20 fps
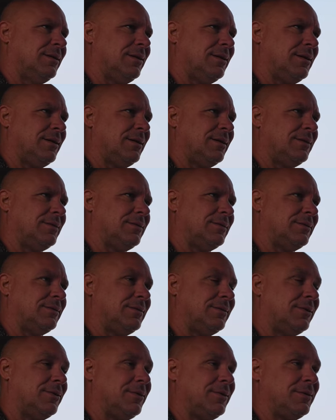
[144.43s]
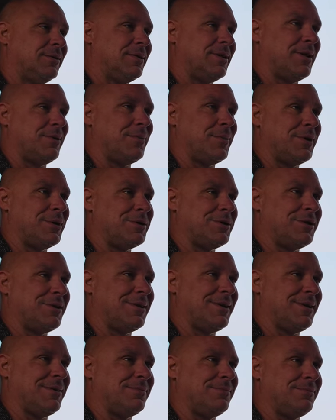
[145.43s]
Yeah. Oh, did I
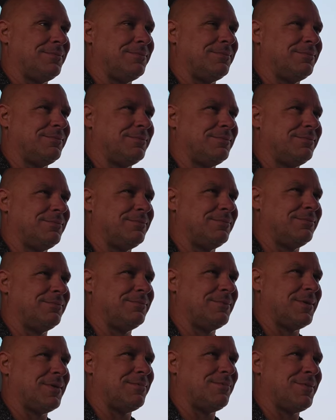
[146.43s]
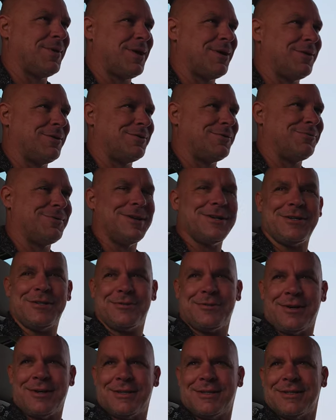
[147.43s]
mention my
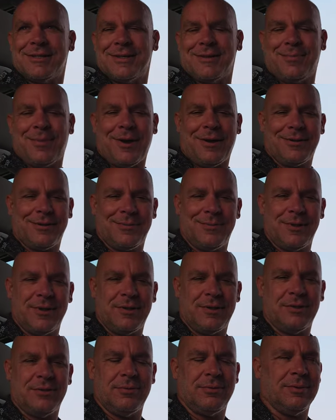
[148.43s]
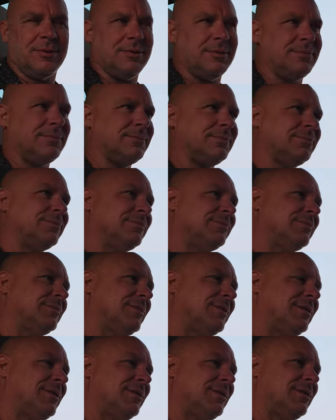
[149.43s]
registration's about to be due and
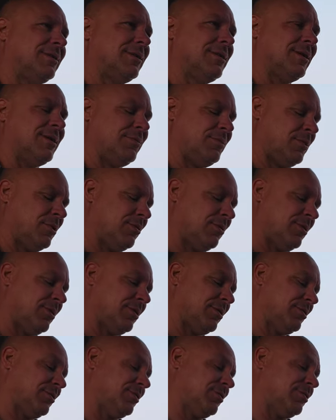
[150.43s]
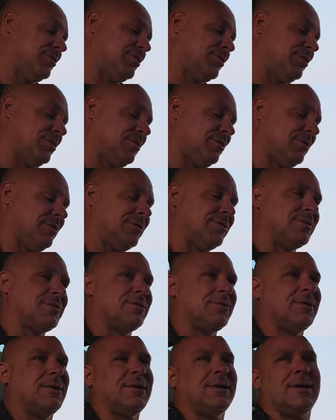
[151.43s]
I'm no longer insured,
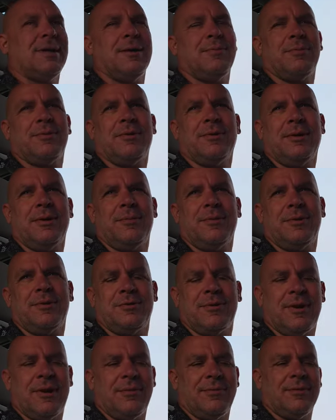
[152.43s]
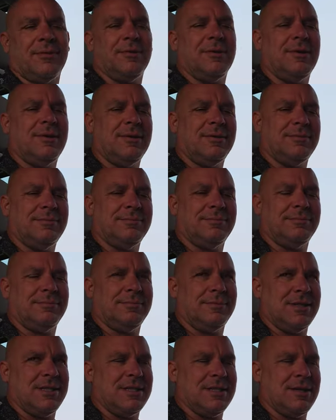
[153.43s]
so I can't really be driving a lot.
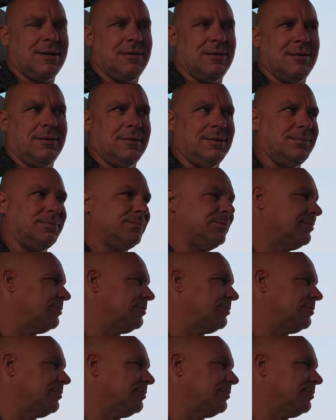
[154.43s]
It's scary.